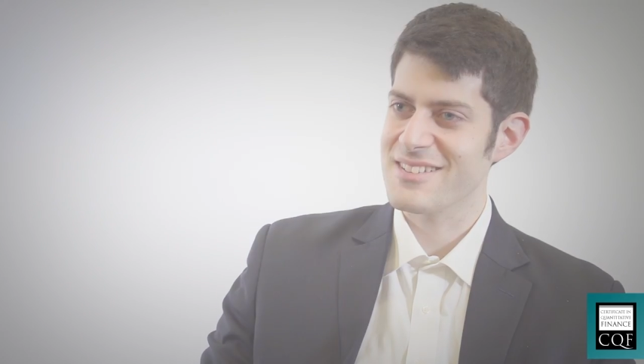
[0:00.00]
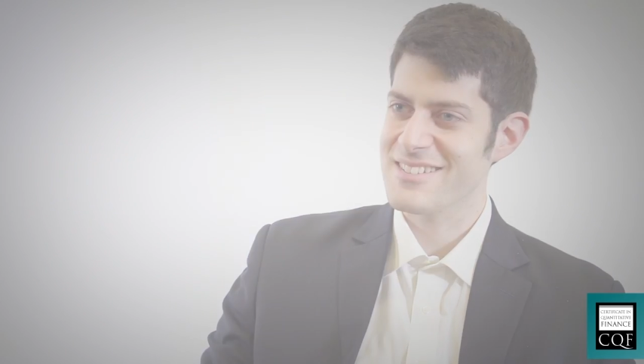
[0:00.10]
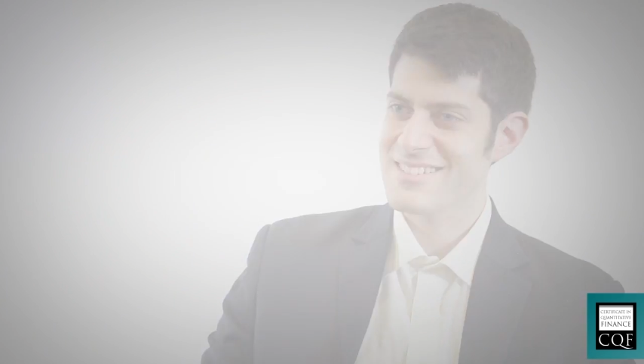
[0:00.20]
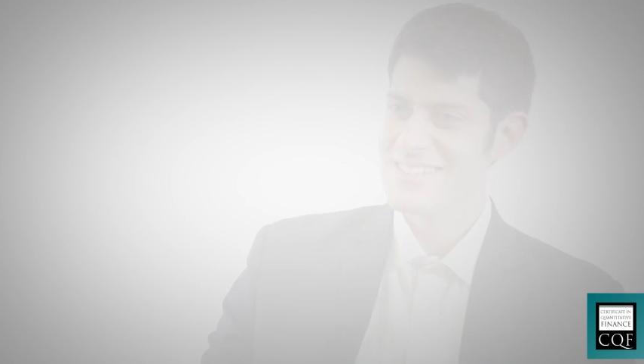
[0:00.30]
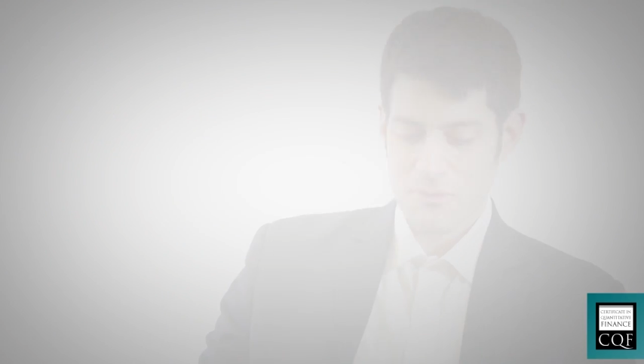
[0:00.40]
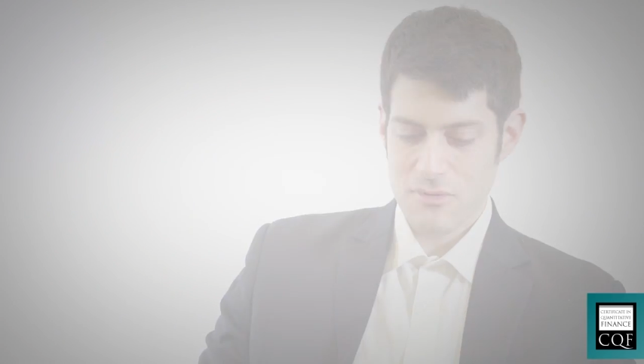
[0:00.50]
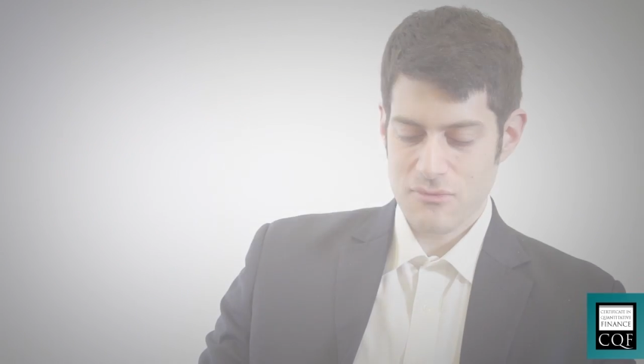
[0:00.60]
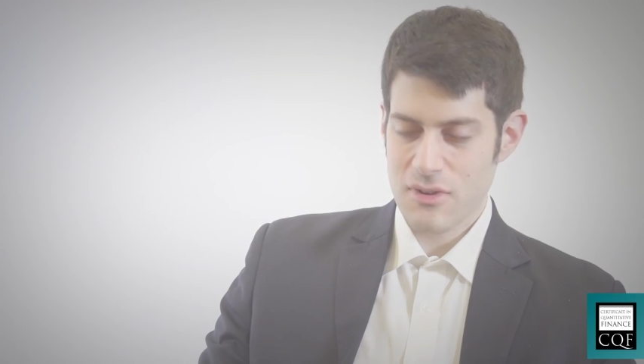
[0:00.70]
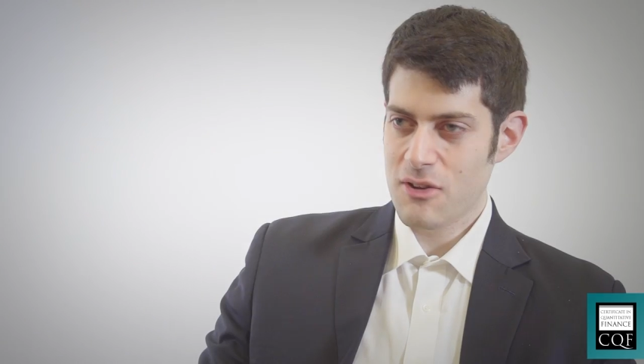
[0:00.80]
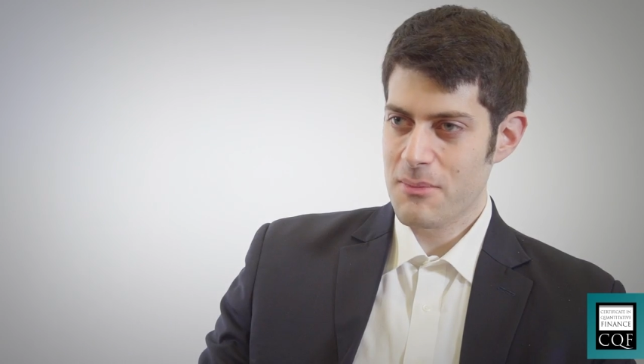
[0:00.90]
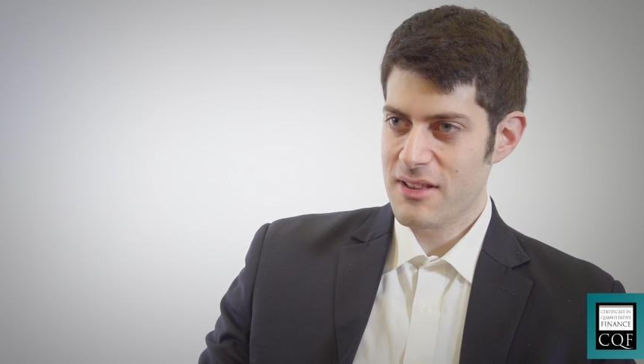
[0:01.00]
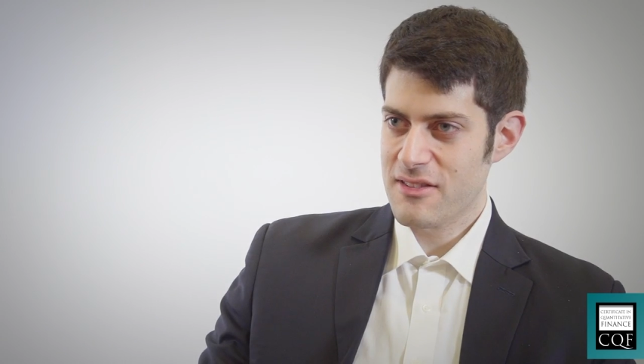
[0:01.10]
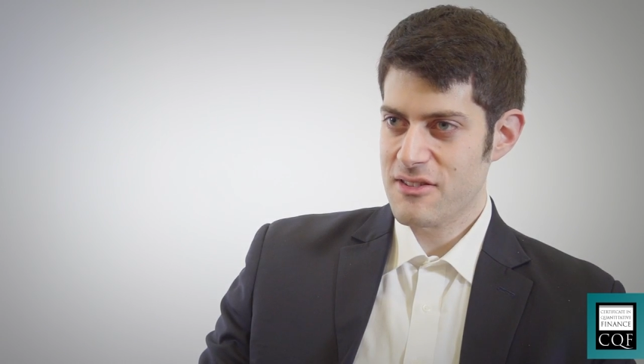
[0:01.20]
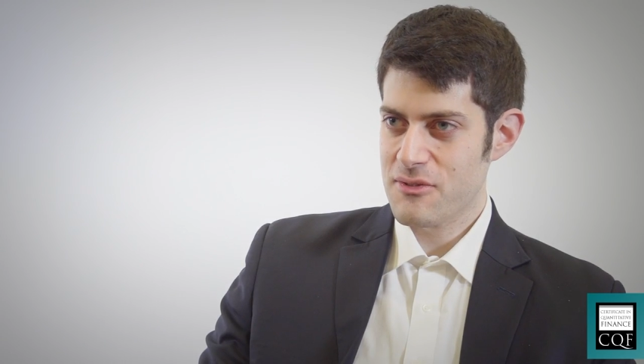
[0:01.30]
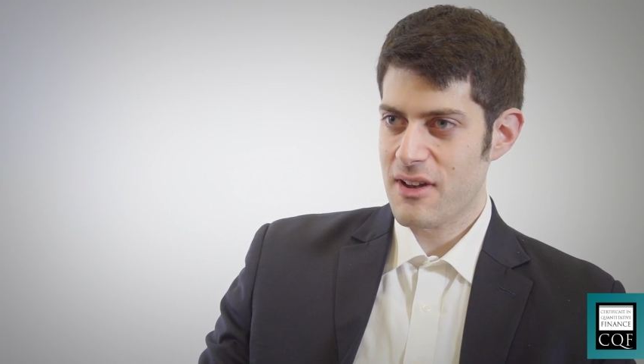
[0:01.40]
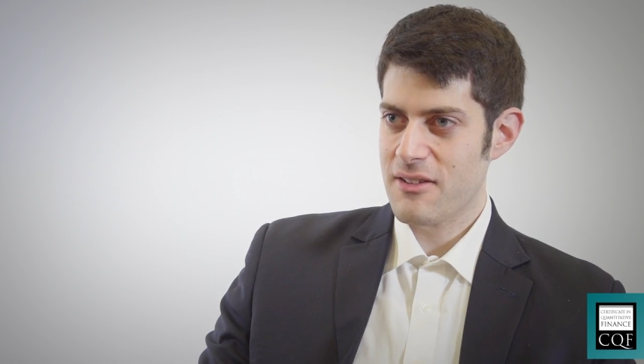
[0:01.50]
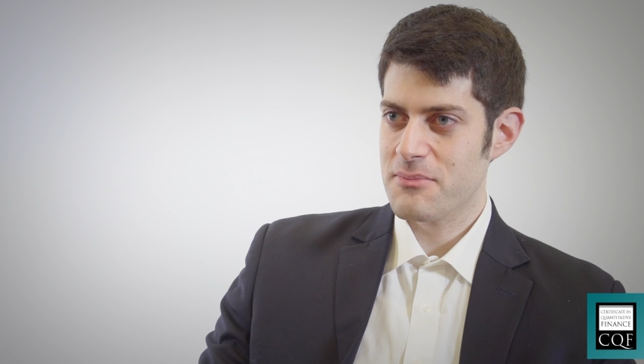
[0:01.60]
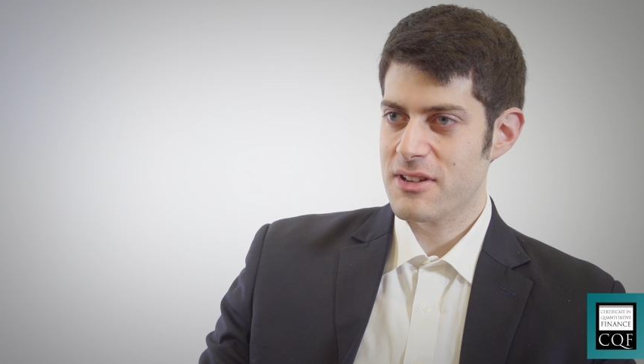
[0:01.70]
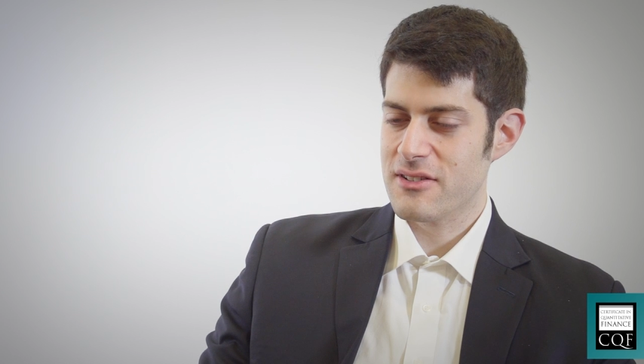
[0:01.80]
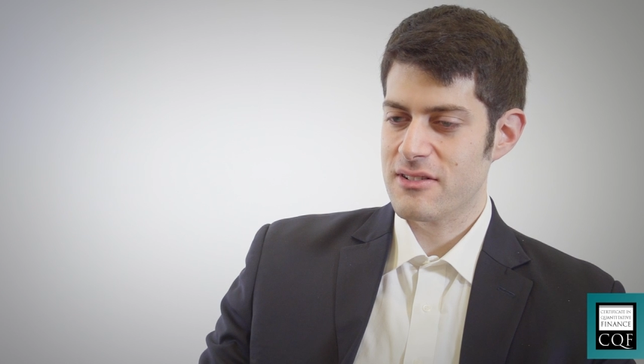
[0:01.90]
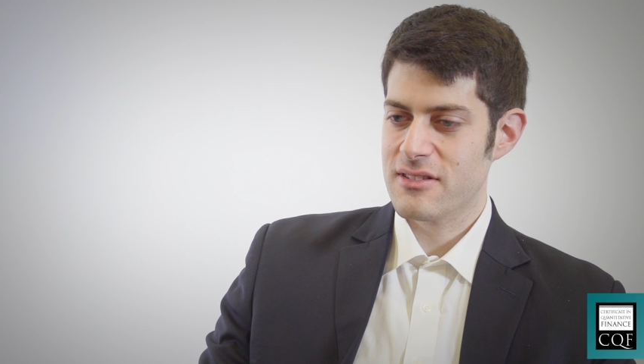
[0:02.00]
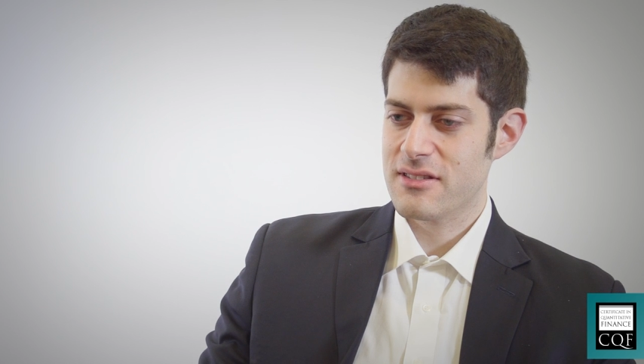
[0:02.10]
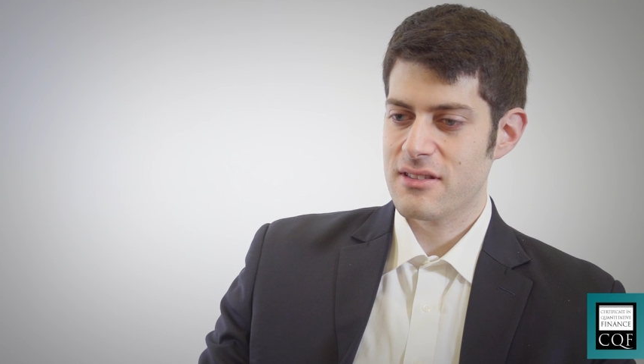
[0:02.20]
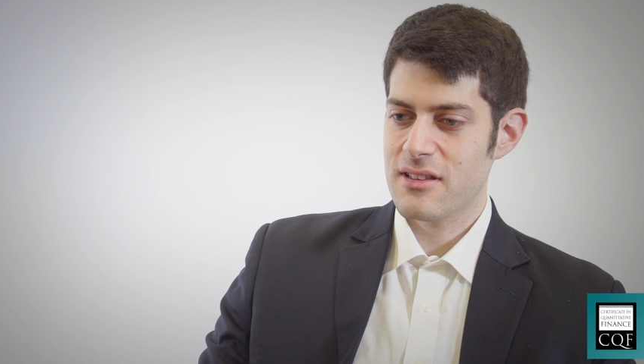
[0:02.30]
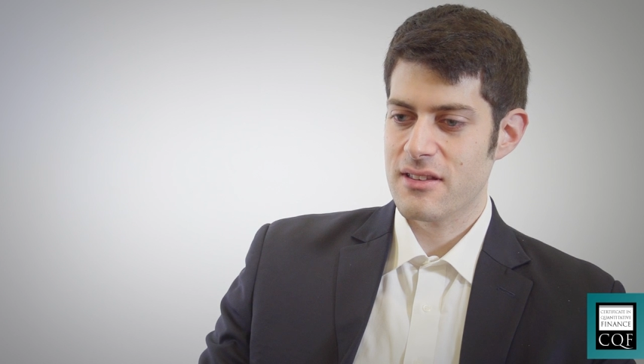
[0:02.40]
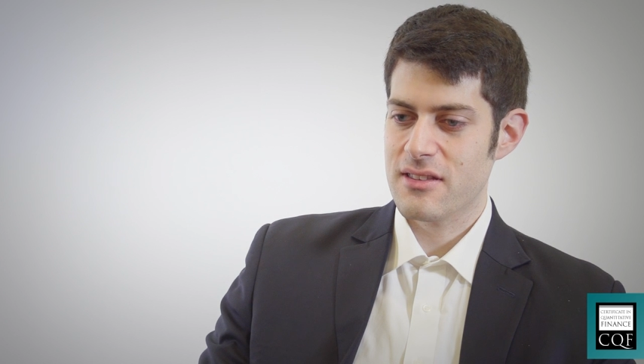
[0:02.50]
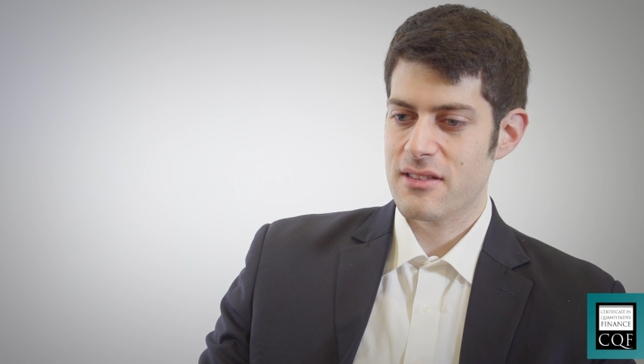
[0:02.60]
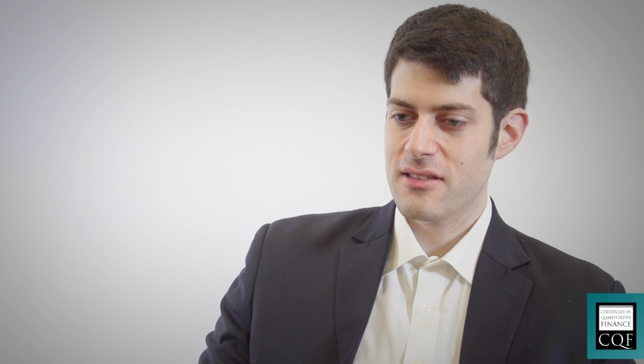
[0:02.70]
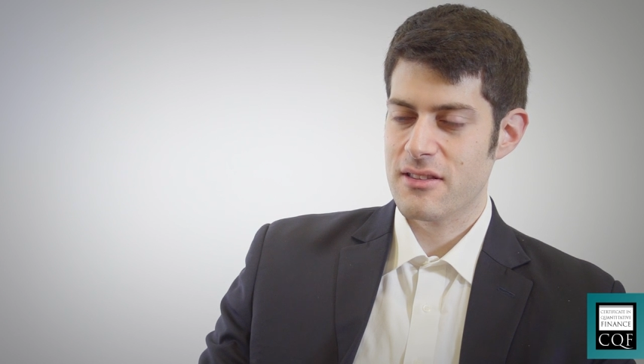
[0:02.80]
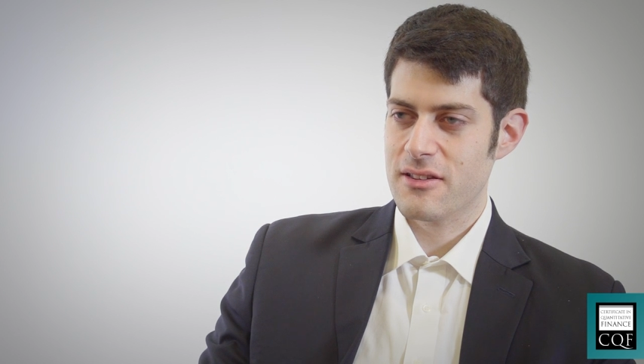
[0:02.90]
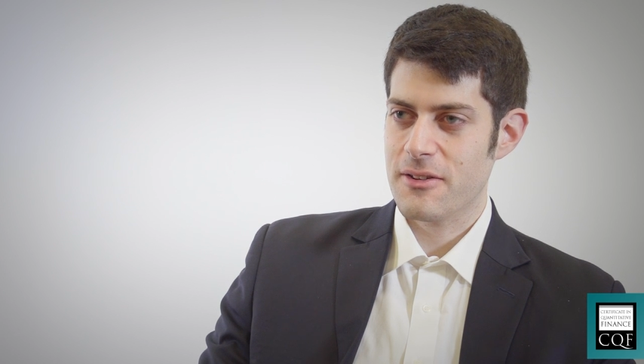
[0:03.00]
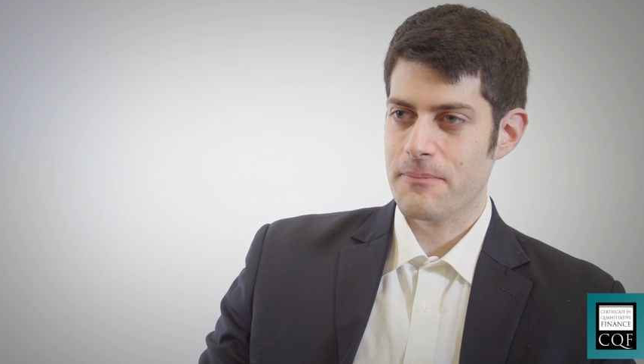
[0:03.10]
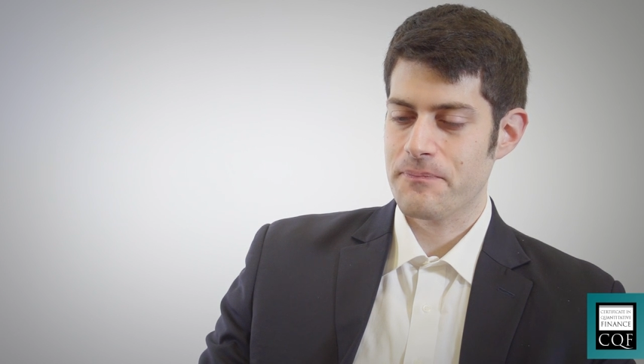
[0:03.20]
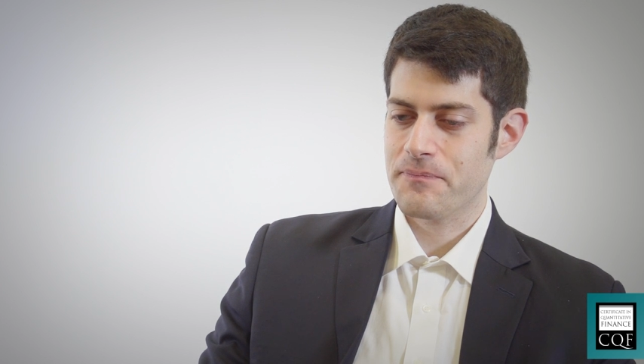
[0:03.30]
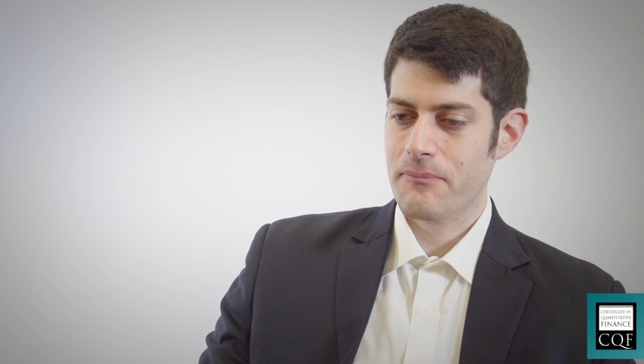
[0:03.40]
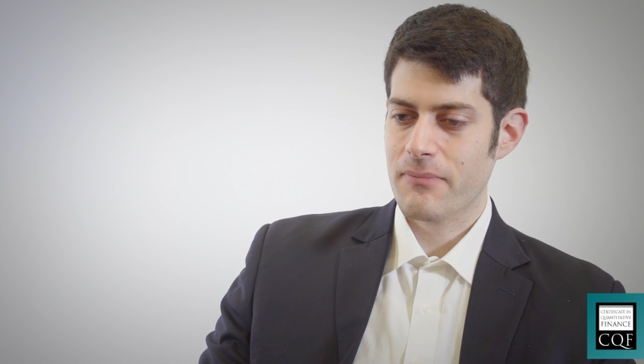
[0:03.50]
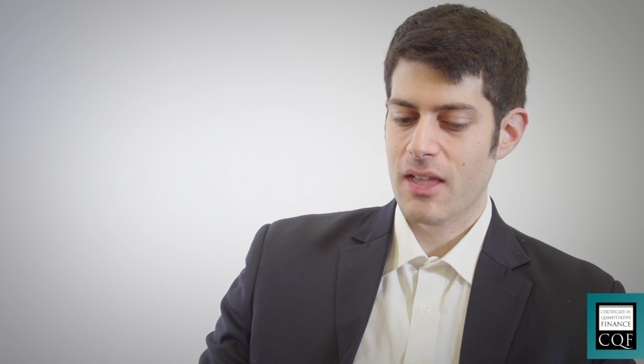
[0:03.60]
Like, I will recommend the C Q F because there's um,